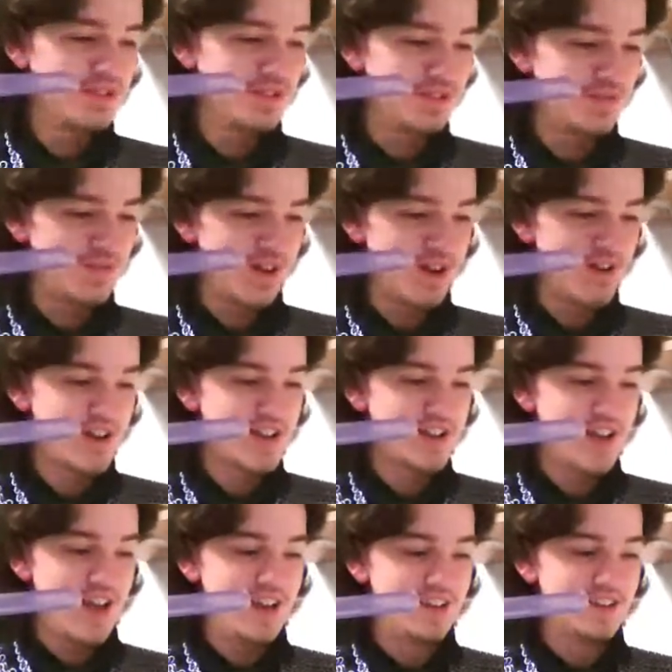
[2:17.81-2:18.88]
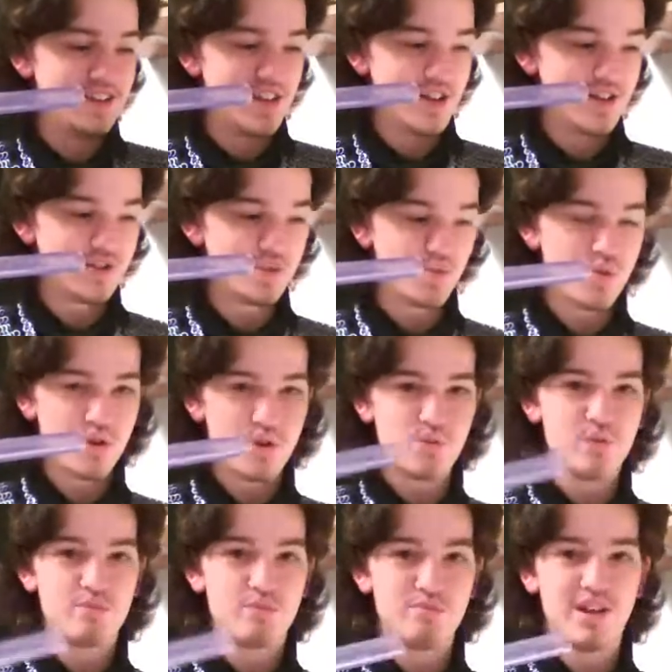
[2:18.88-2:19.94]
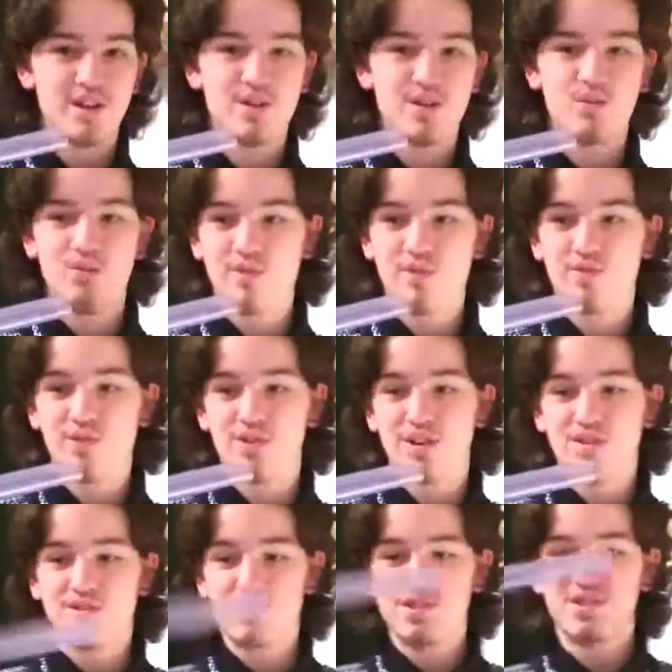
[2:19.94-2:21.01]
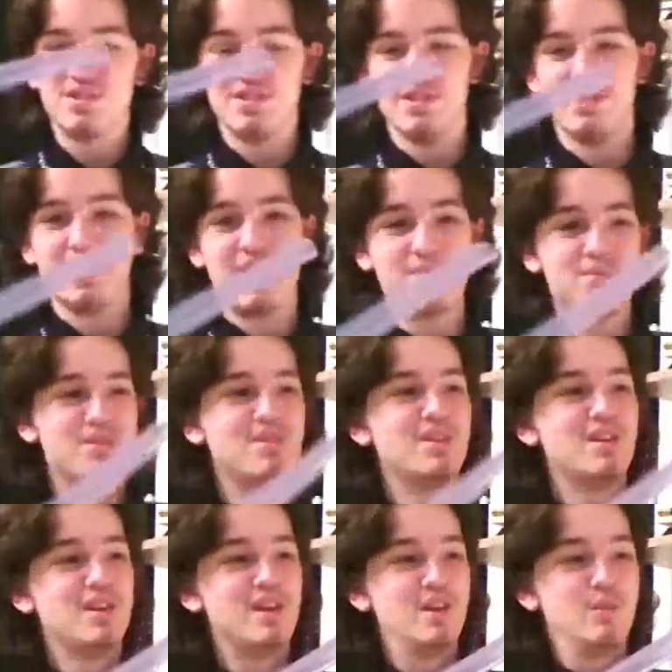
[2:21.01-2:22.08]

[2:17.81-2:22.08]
this firing it, and it does work with my rifle darts, this hopper,